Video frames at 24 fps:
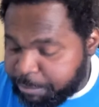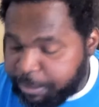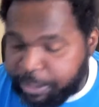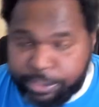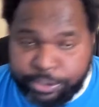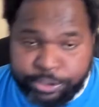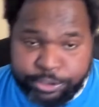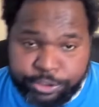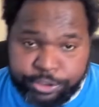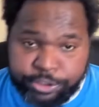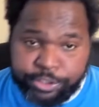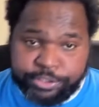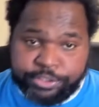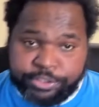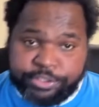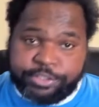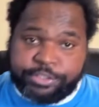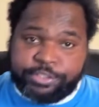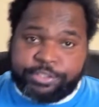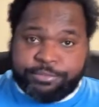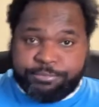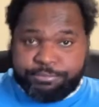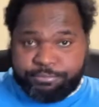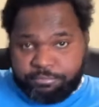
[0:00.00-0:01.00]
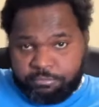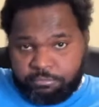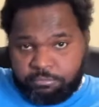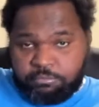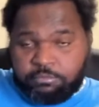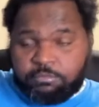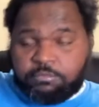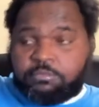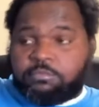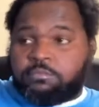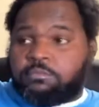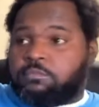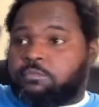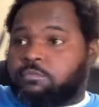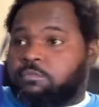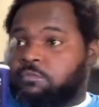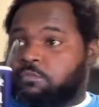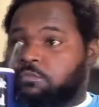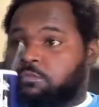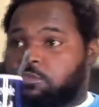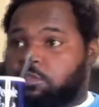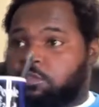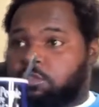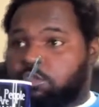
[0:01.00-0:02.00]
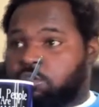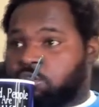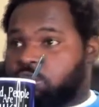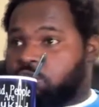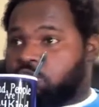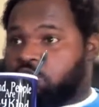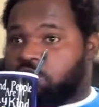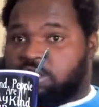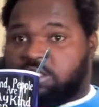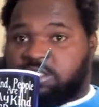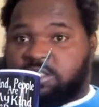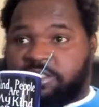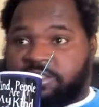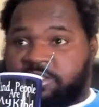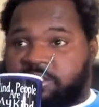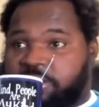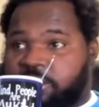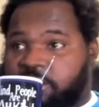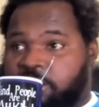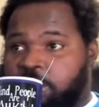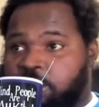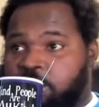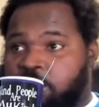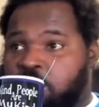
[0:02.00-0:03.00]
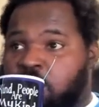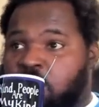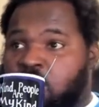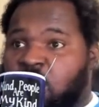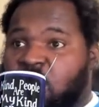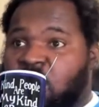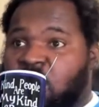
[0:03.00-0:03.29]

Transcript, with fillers: Speaking of justice, Justice T.